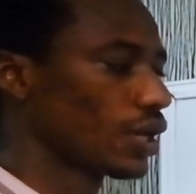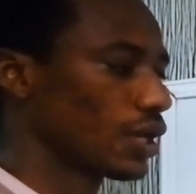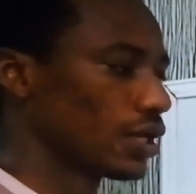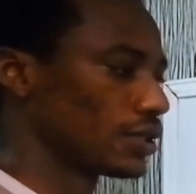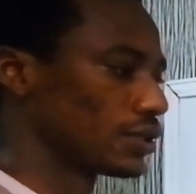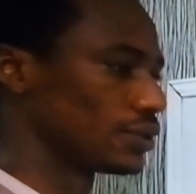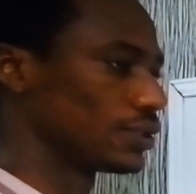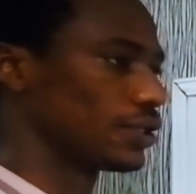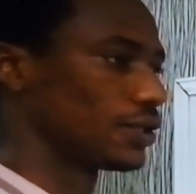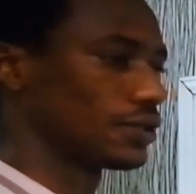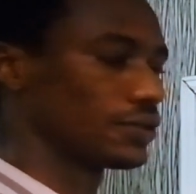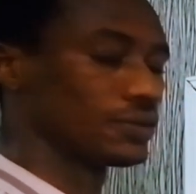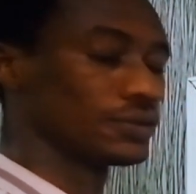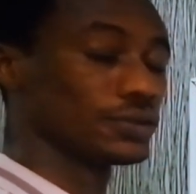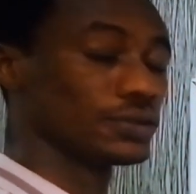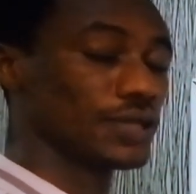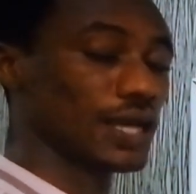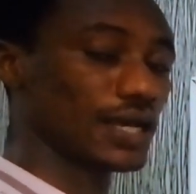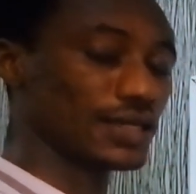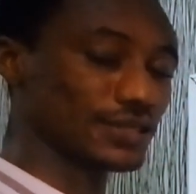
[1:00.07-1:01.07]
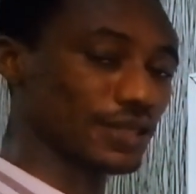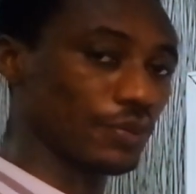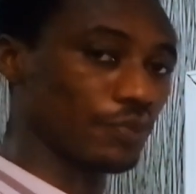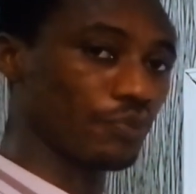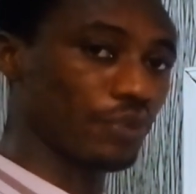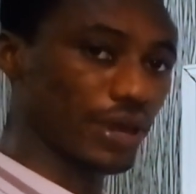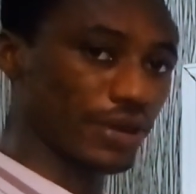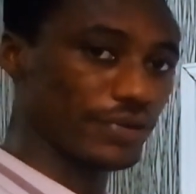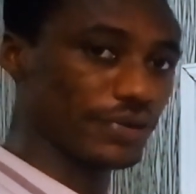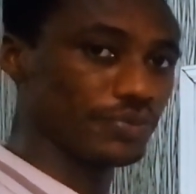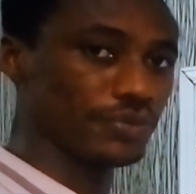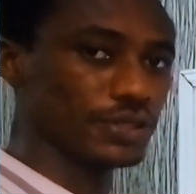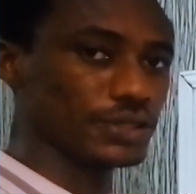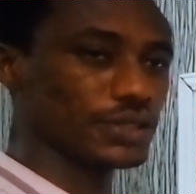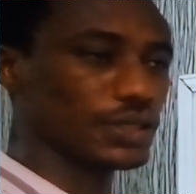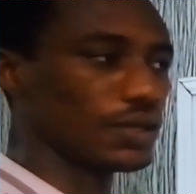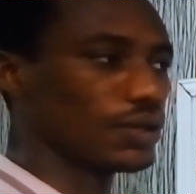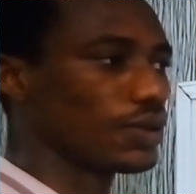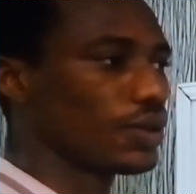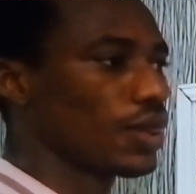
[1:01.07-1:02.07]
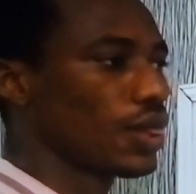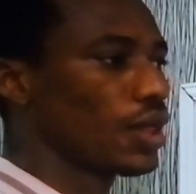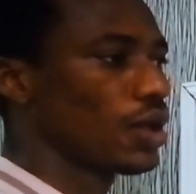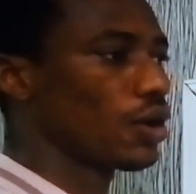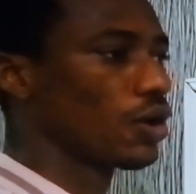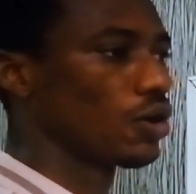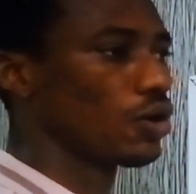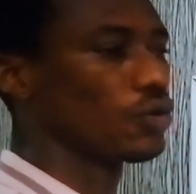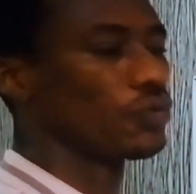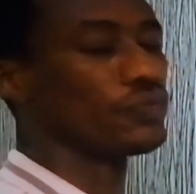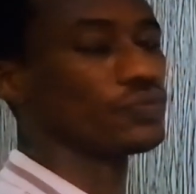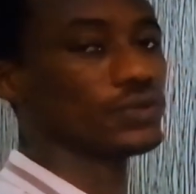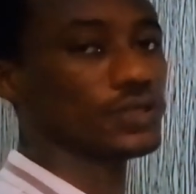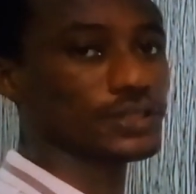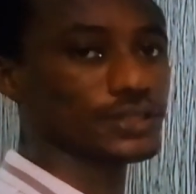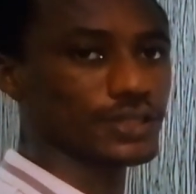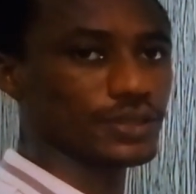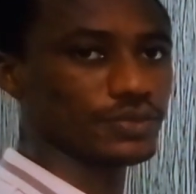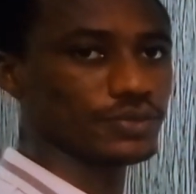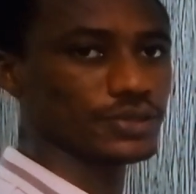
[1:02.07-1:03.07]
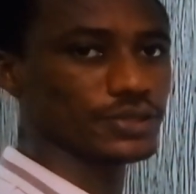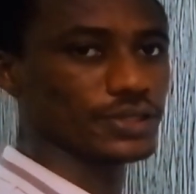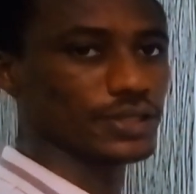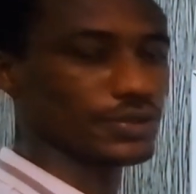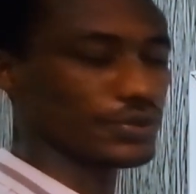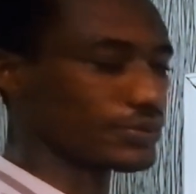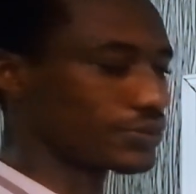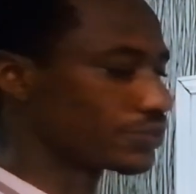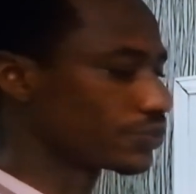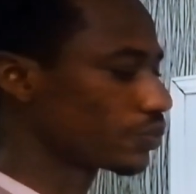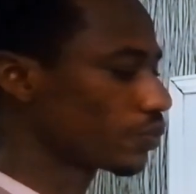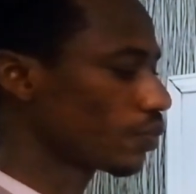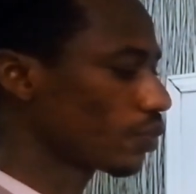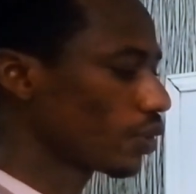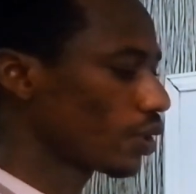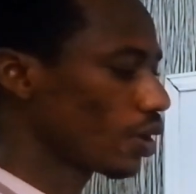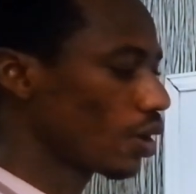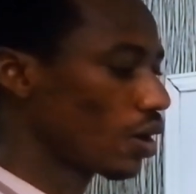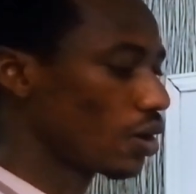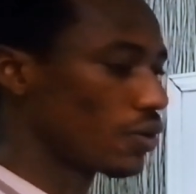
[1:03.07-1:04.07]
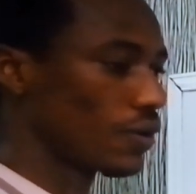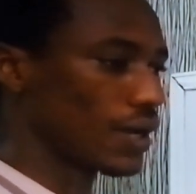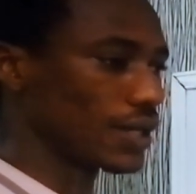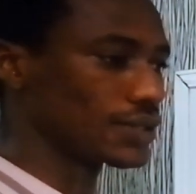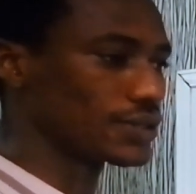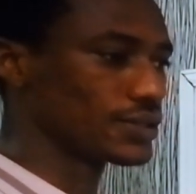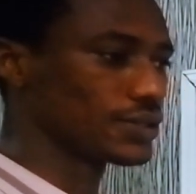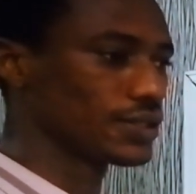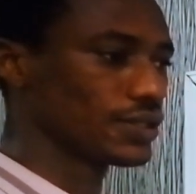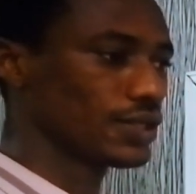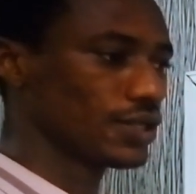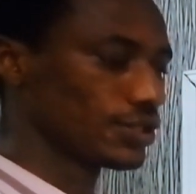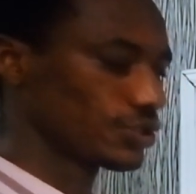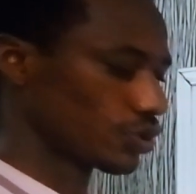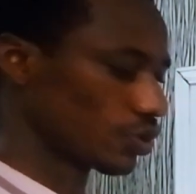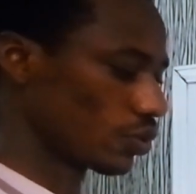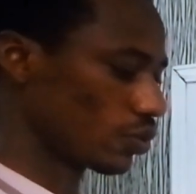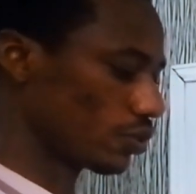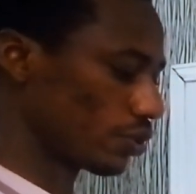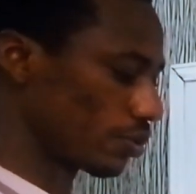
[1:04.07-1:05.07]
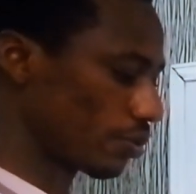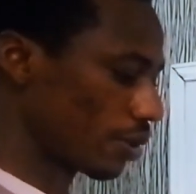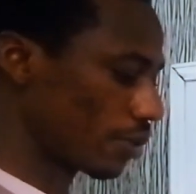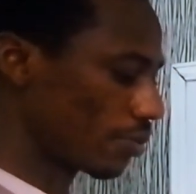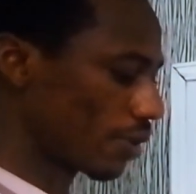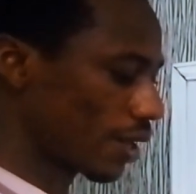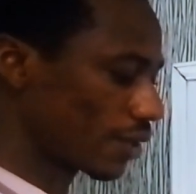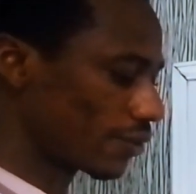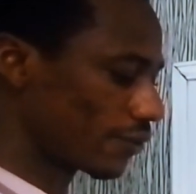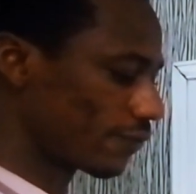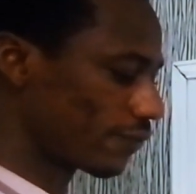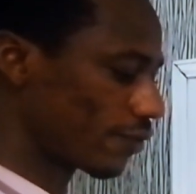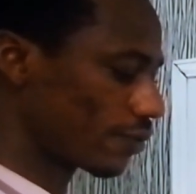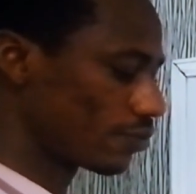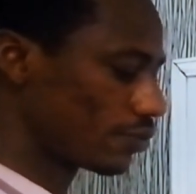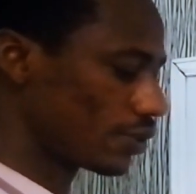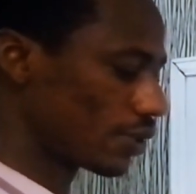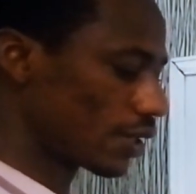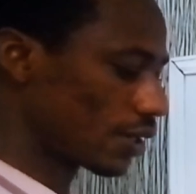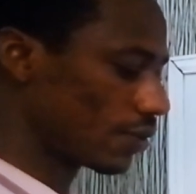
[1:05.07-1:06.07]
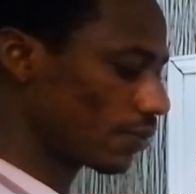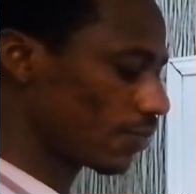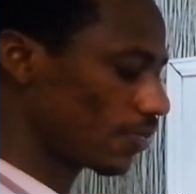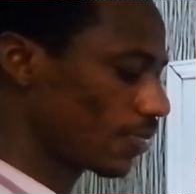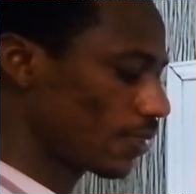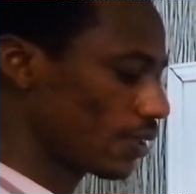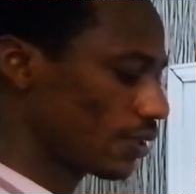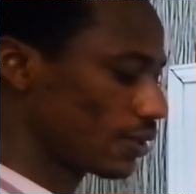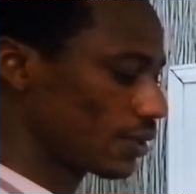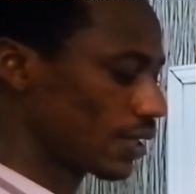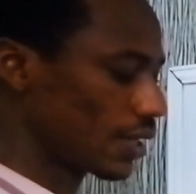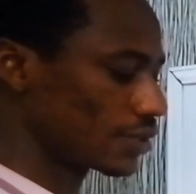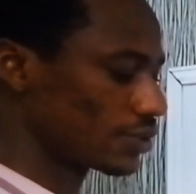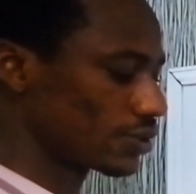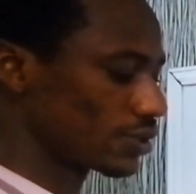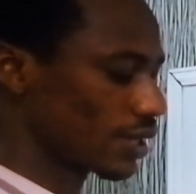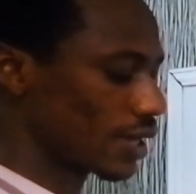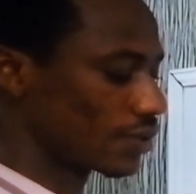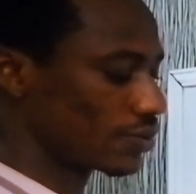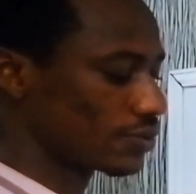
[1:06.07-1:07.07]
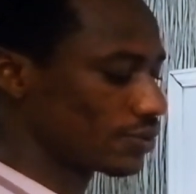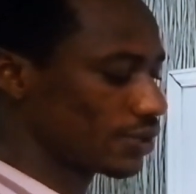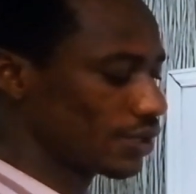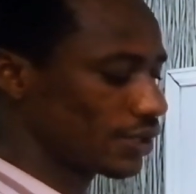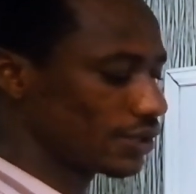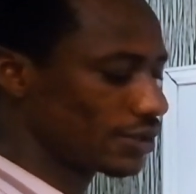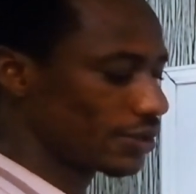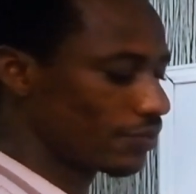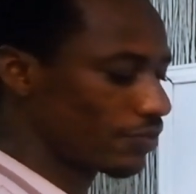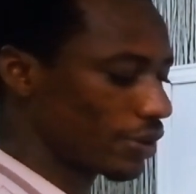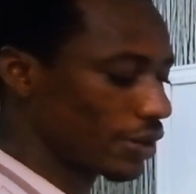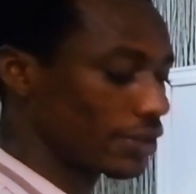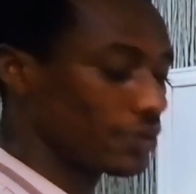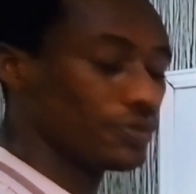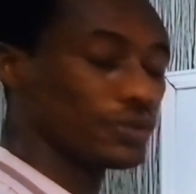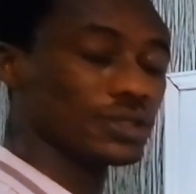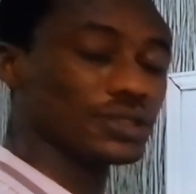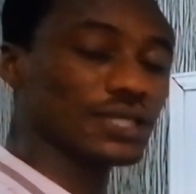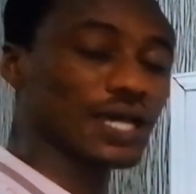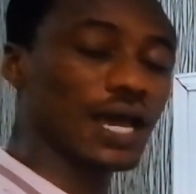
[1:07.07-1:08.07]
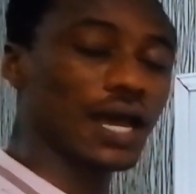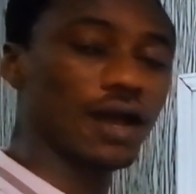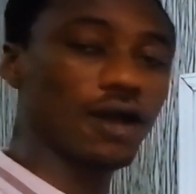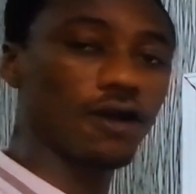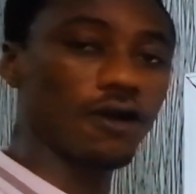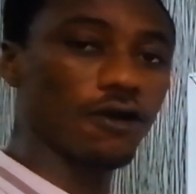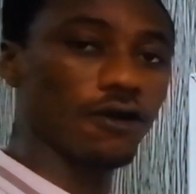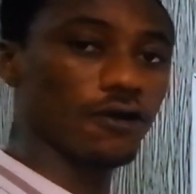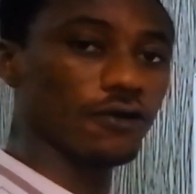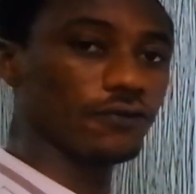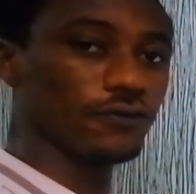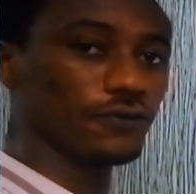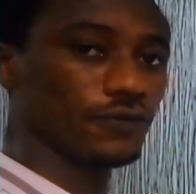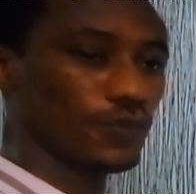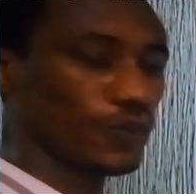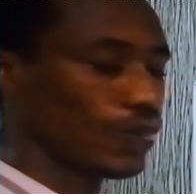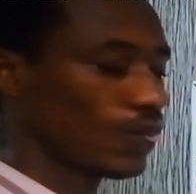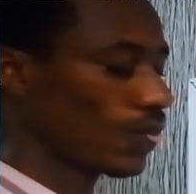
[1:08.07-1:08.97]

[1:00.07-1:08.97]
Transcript: and that's the perimeter of the semicircle. All right, so we remember the formula that to calculate the perimeter of